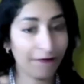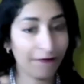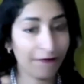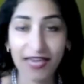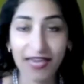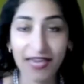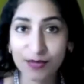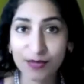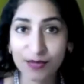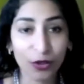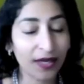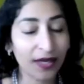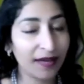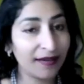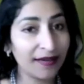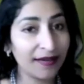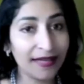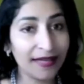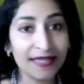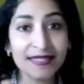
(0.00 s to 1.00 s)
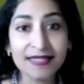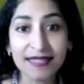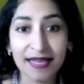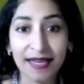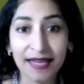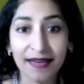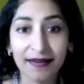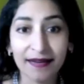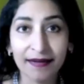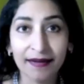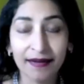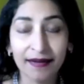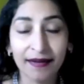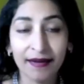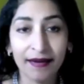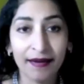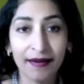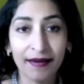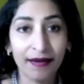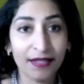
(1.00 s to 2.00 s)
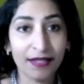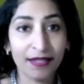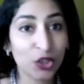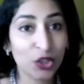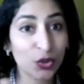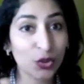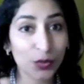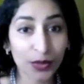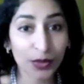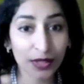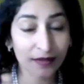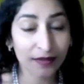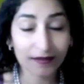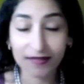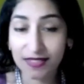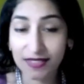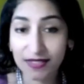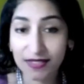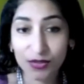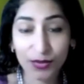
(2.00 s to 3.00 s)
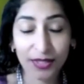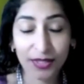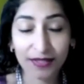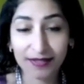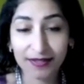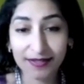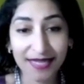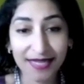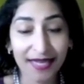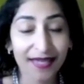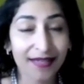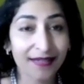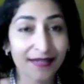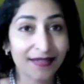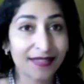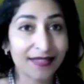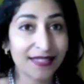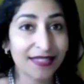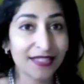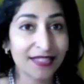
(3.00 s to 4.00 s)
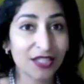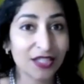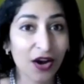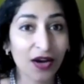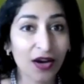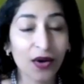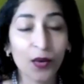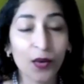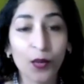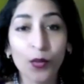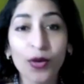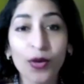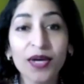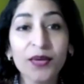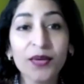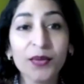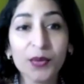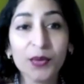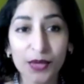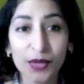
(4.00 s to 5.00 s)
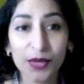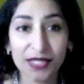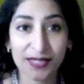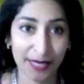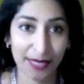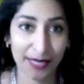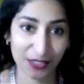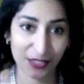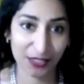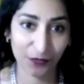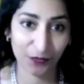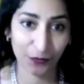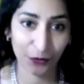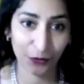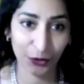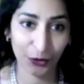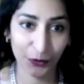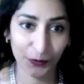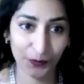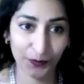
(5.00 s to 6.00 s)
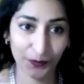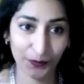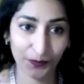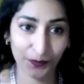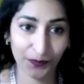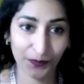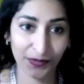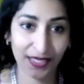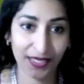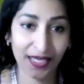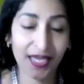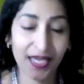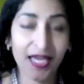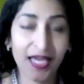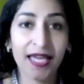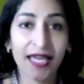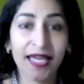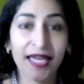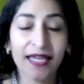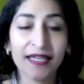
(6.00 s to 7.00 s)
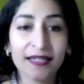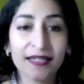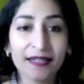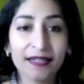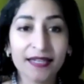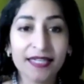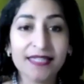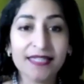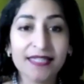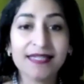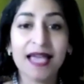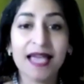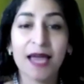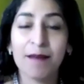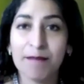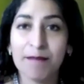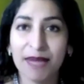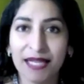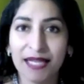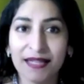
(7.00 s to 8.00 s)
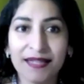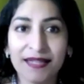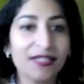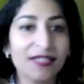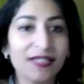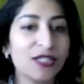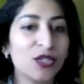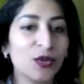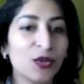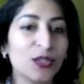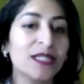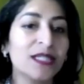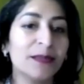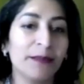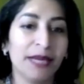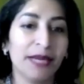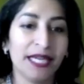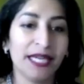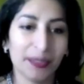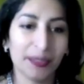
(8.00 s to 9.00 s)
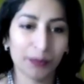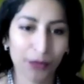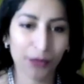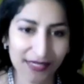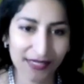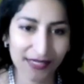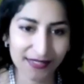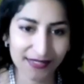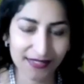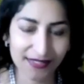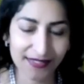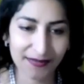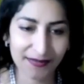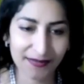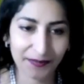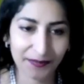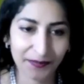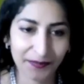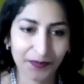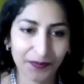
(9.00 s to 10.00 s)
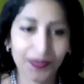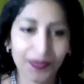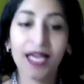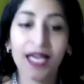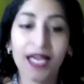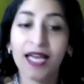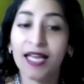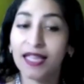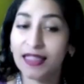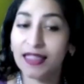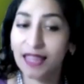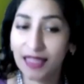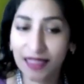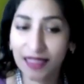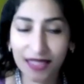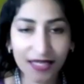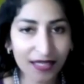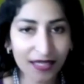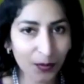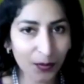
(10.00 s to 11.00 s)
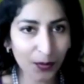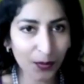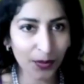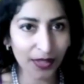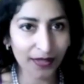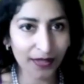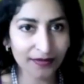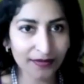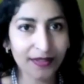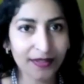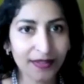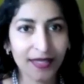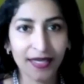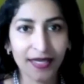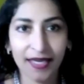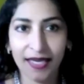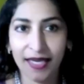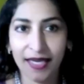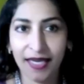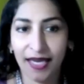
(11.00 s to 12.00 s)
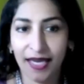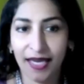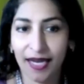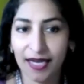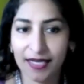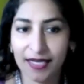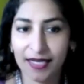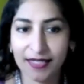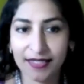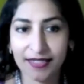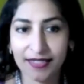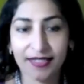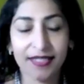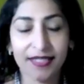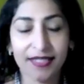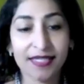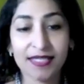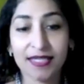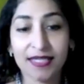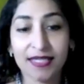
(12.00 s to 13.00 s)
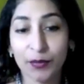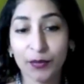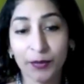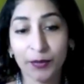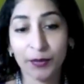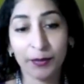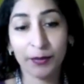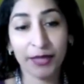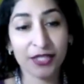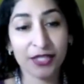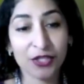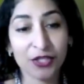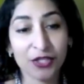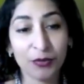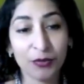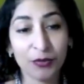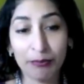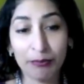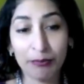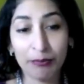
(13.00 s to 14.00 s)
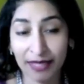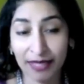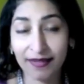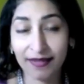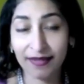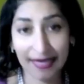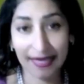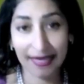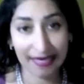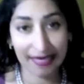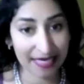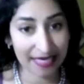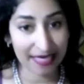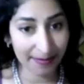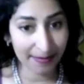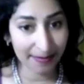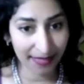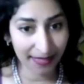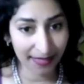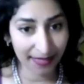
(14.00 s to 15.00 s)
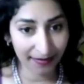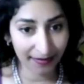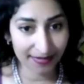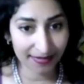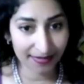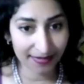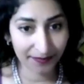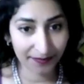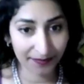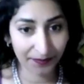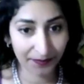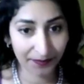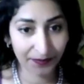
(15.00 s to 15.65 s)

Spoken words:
Facebook, LinkedIn, Twitter, TikTok, whatever works best for you. Increase and build that social media presence. The third one under this would be to build an email list